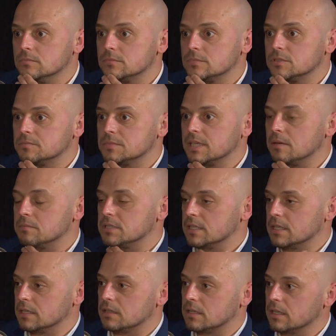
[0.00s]
sometimes
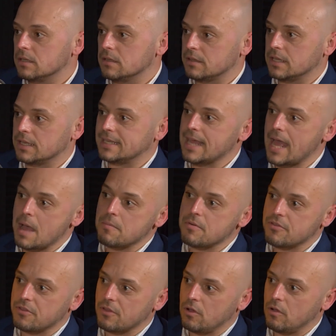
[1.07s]
the
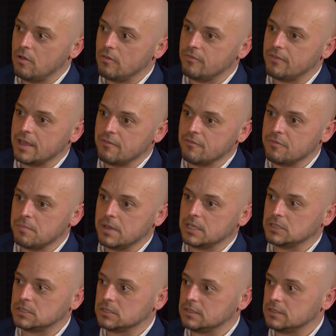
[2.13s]
depth of
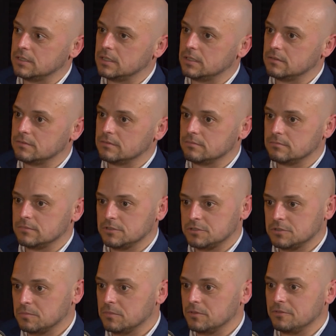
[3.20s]
information that
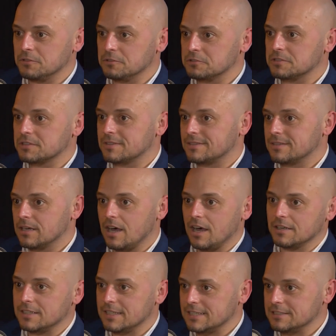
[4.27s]
some of us
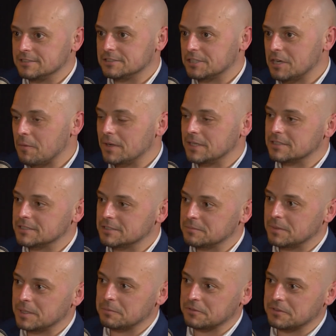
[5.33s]
car dealers go into.
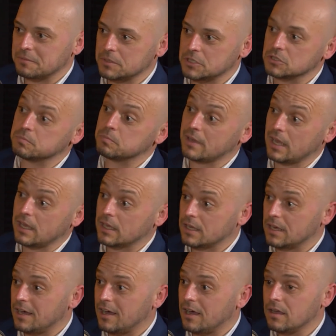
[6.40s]
People think we just buy a
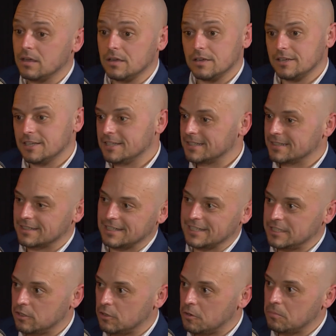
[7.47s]
car,
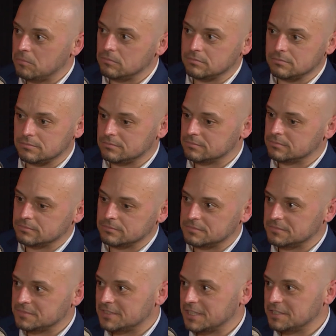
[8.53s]
clean it up,
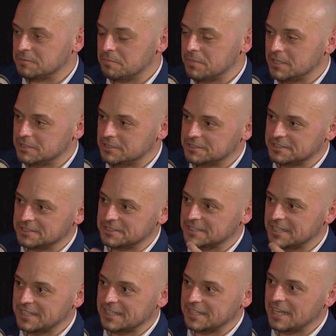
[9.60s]
take some pictures and
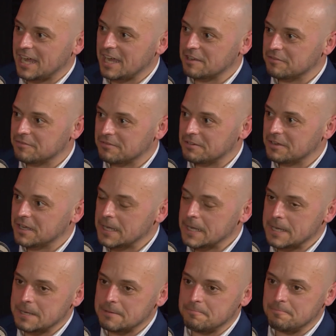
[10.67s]
send it live.
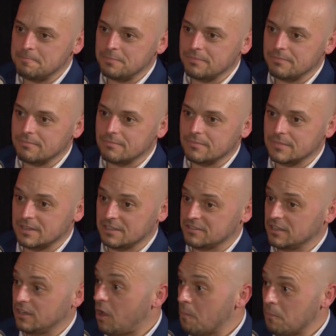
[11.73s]
There's
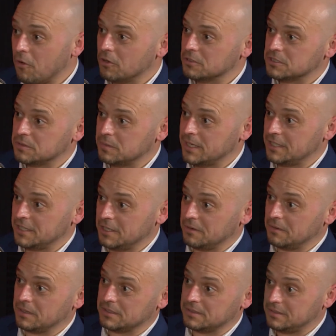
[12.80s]
a lot more to it.
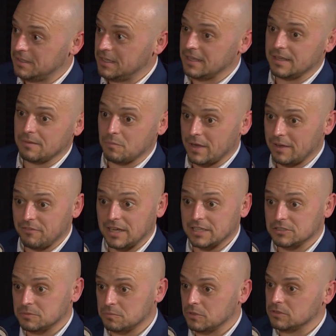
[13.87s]
We've
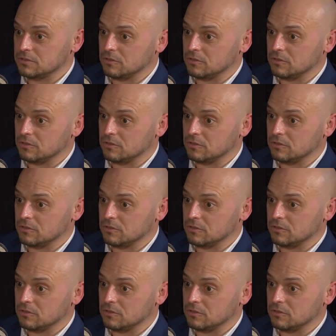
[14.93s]
had someone